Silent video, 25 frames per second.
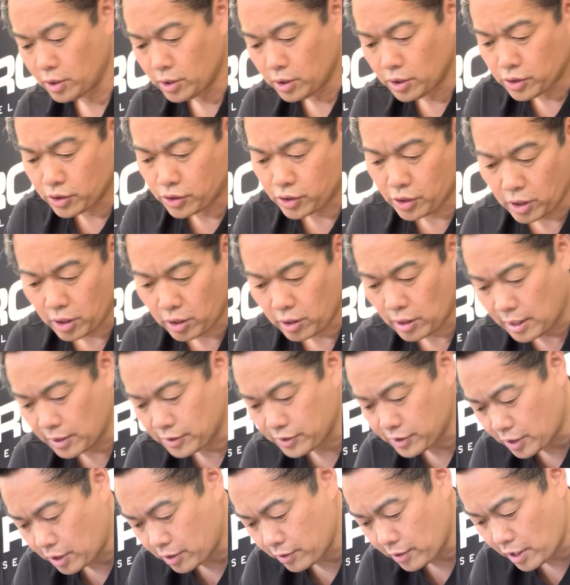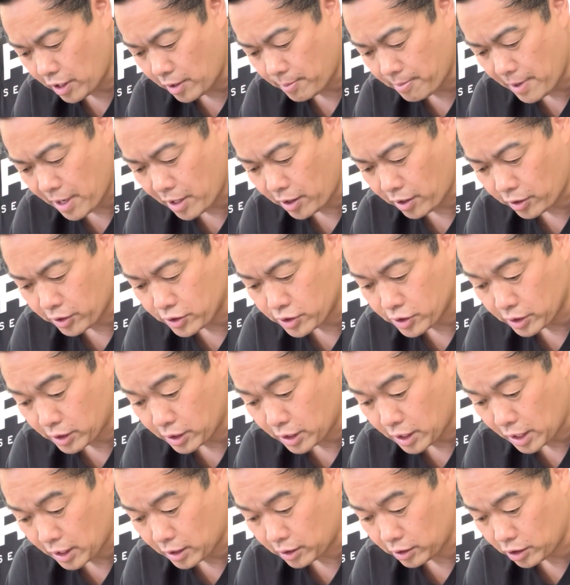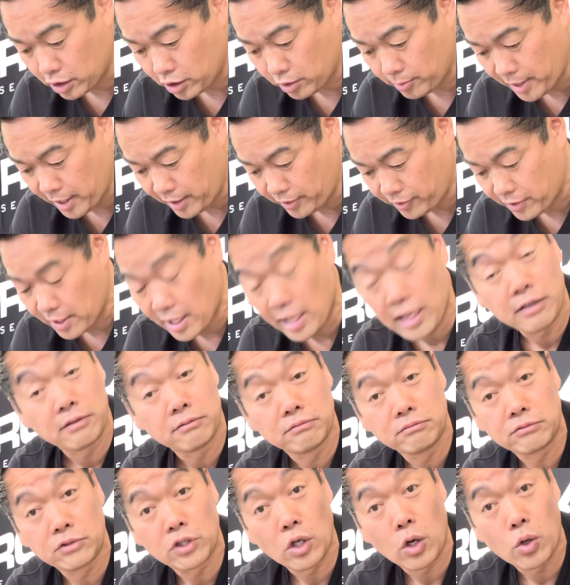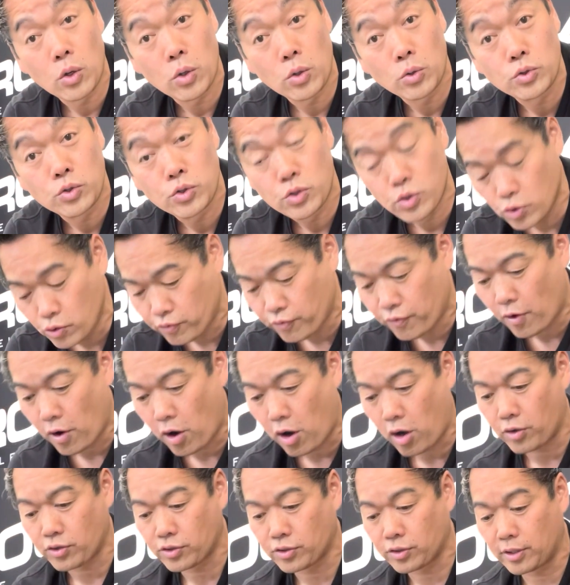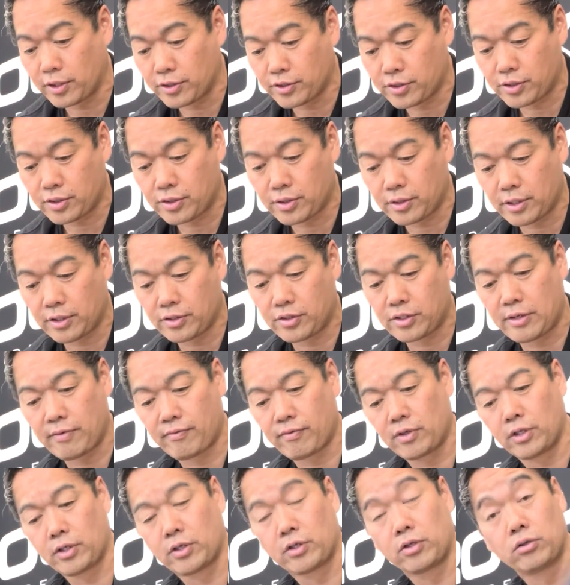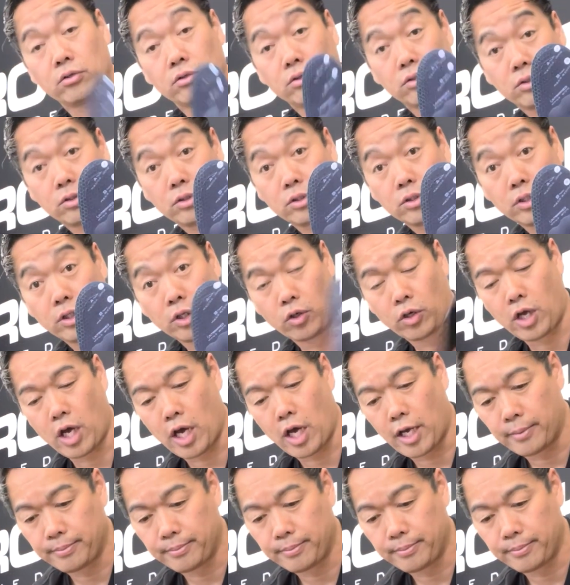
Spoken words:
So I'll start there. Better to cut a little bit than go too far. So let's give it a little cut.